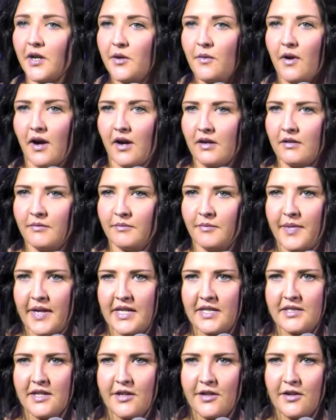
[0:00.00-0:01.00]
you are
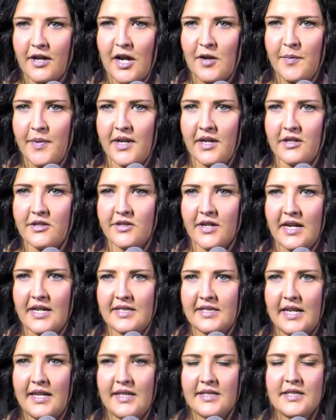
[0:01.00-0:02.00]
based on your IP address,
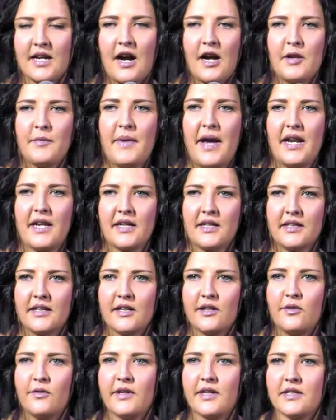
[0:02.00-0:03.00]
and it's automatically
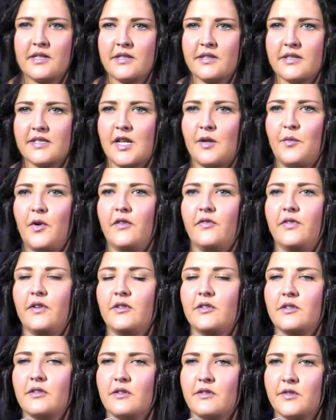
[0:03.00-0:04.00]
going to somewhat
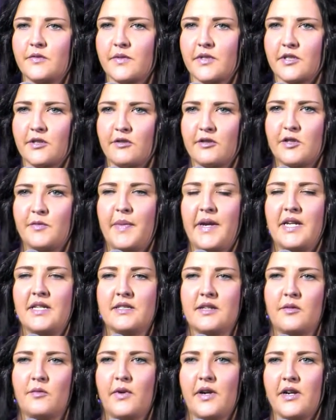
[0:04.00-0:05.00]
filter those results based
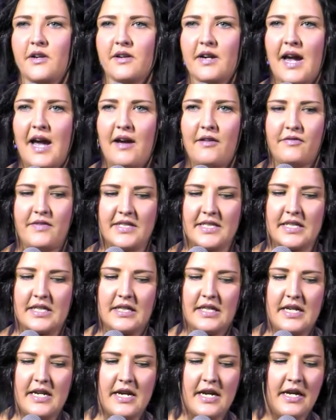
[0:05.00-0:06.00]
on where you're at
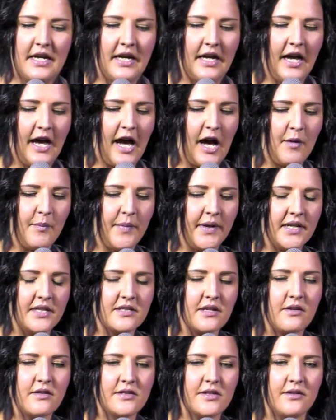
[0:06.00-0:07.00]
physically. But it's
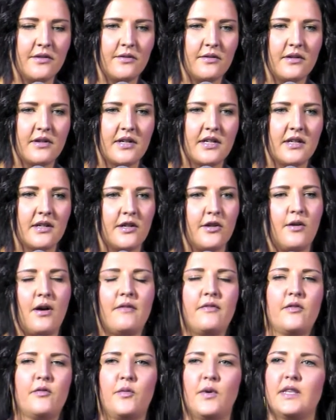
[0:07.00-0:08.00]
also going to go off
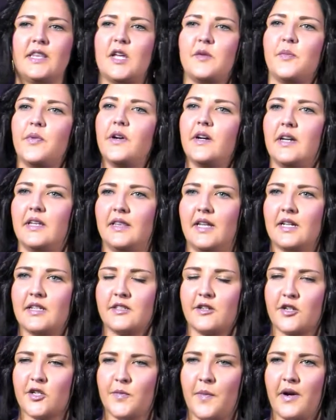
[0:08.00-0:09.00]
of what they put in that
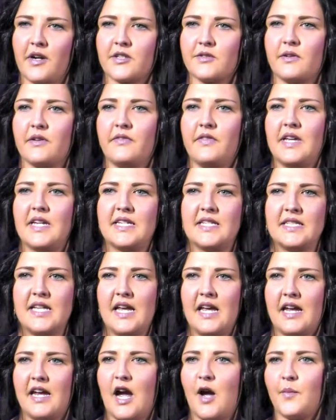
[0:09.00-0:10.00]
search bar. So if they
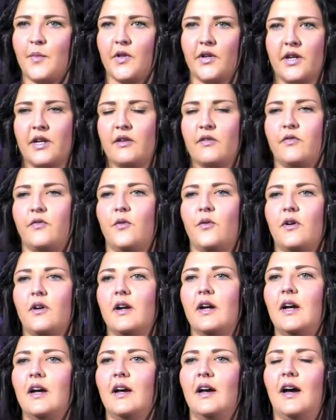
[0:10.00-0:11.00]
say, I'm looking for
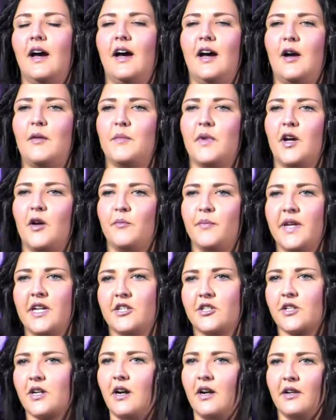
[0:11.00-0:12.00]
a
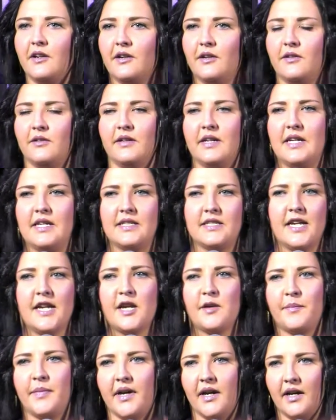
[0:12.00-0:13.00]
beach condo in
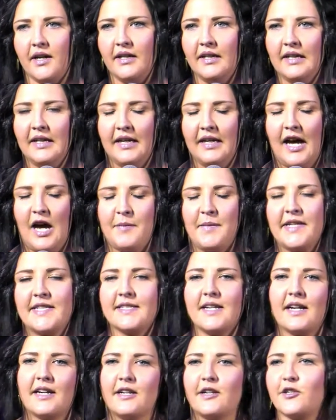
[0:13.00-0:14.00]
Tampa, it's
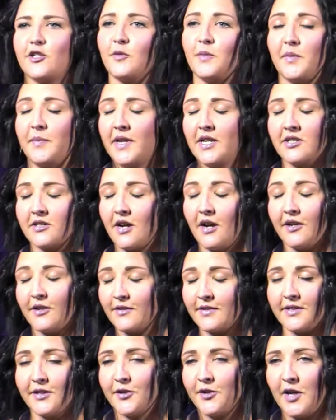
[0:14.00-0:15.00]
not going to show me beach
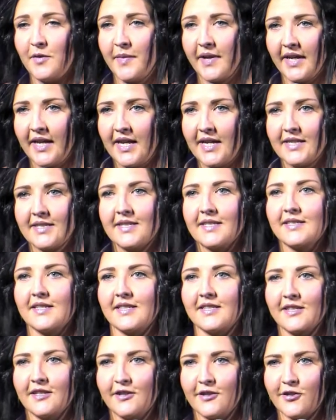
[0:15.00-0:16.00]
condos near Great Bend, Kansas.
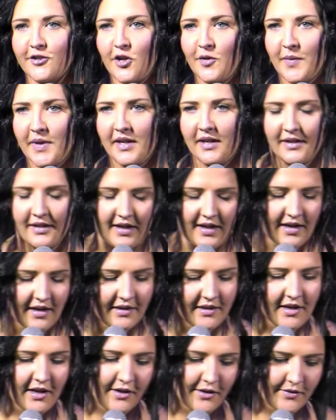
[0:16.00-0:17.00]
It's going to show me
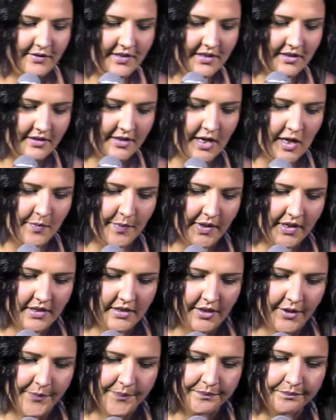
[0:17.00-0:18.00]
condos near Tampa.
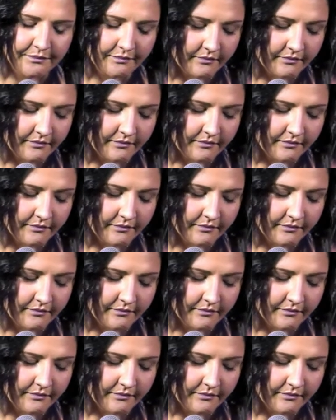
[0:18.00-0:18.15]
So